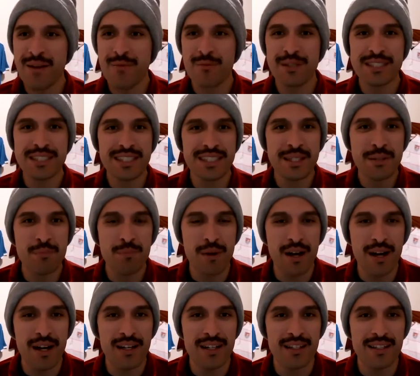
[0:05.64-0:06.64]
recently
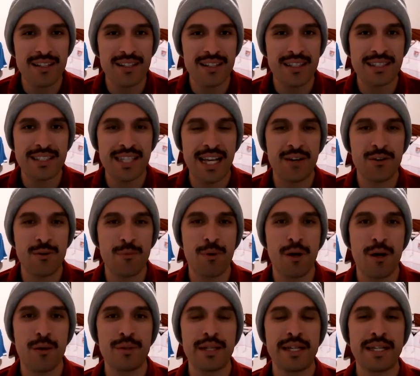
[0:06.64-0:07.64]
bought the Sac
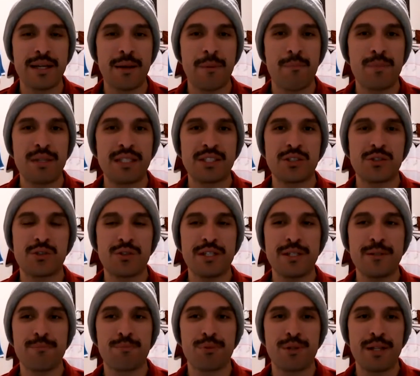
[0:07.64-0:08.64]
Republic
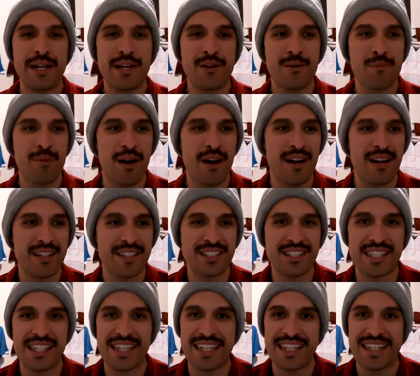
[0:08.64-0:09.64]
mystery player
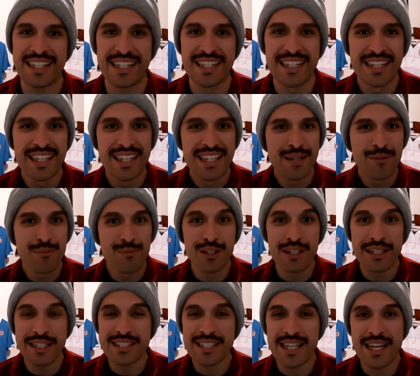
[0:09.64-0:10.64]
box, and I'm
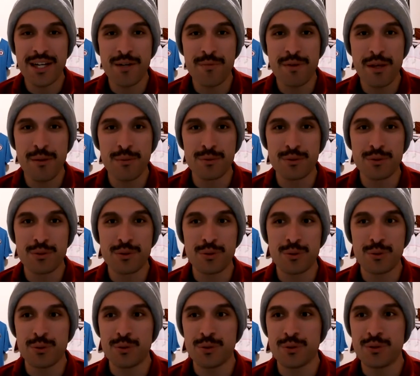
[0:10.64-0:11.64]
really excited to be able
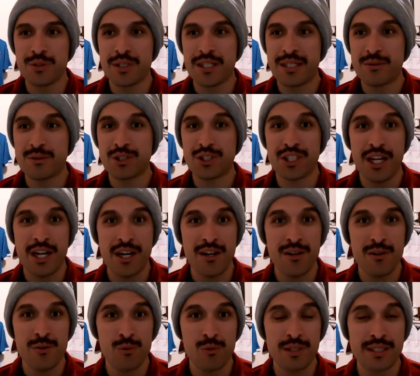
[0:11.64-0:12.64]
to
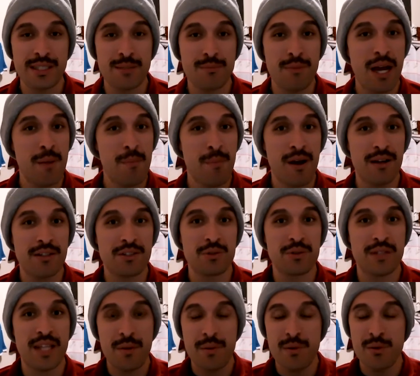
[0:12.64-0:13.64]
share what's in my box
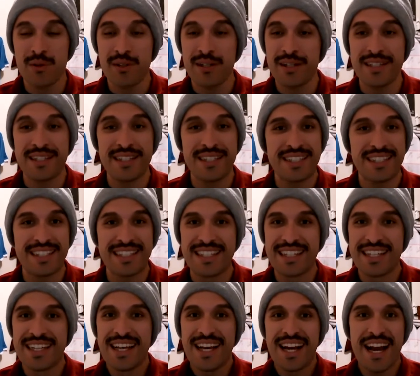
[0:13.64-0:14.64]
with everyone. And
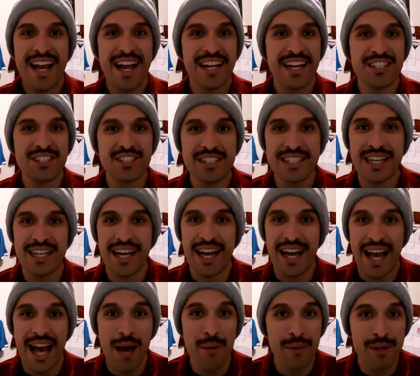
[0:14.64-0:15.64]
I actually
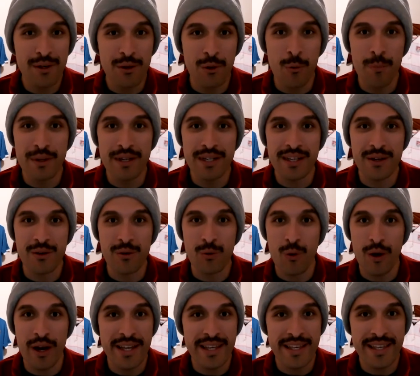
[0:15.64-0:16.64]
haven't opened it
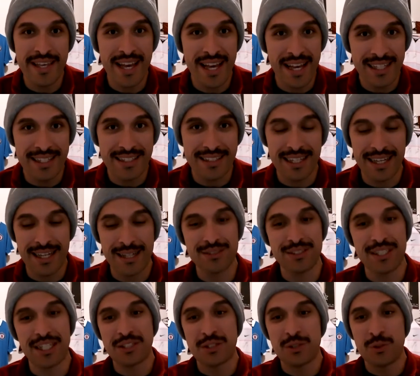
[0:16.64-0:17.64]
quite yet. I
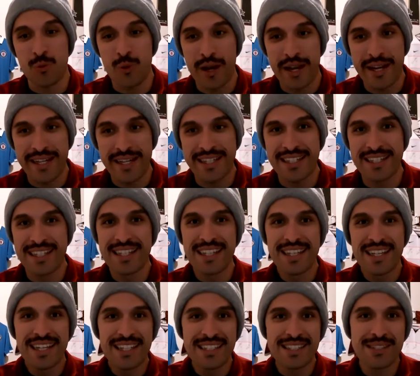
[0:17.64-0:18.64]
was actually waiting
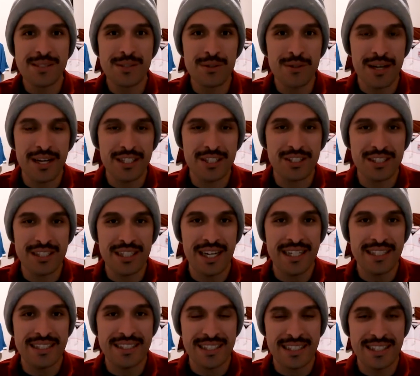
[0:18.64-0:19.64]
until I
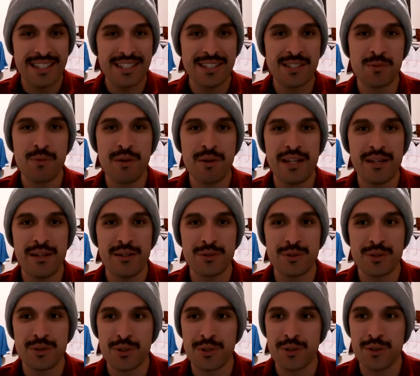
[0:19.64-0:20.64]
did this video,
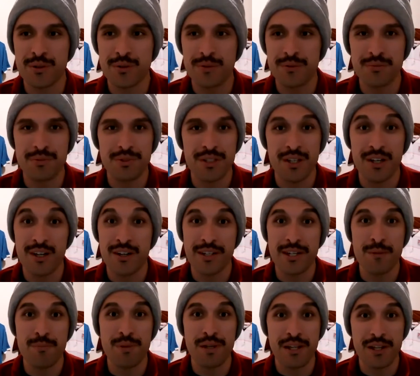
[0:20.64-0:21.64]
so y'all are
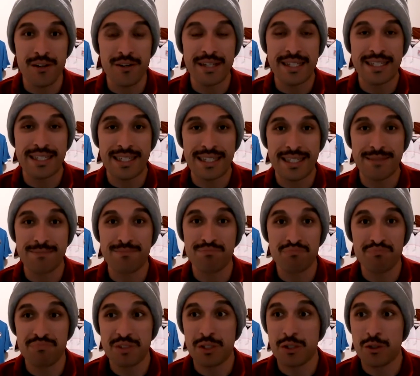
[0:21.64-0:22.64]
going to be hearing
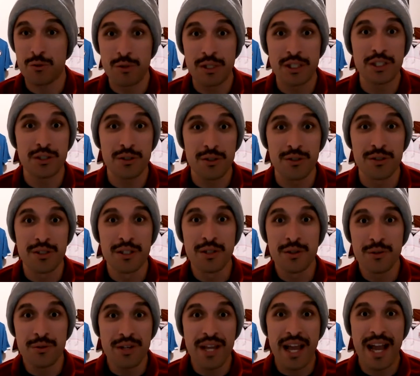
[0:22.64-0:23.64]
original
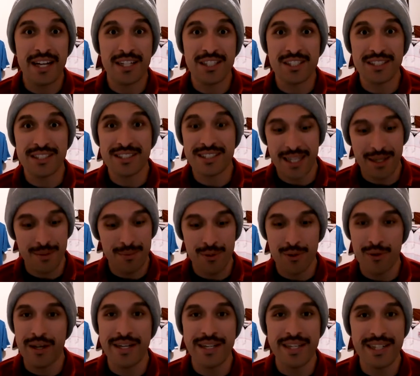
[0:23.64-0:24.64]
reactions. I have
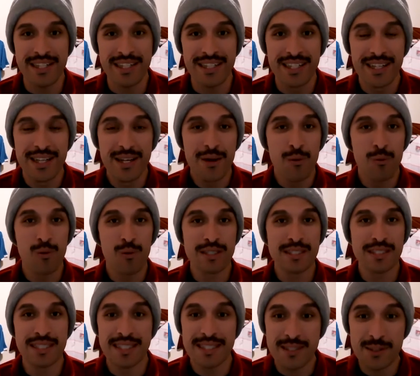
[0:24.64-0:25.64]
no idea
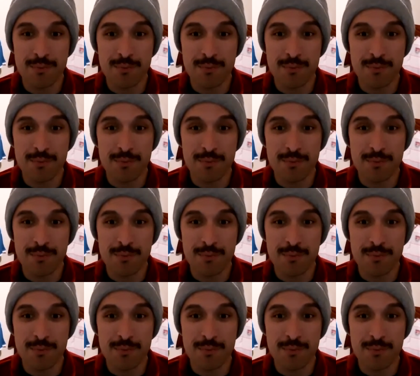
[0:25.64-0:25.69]
what's in this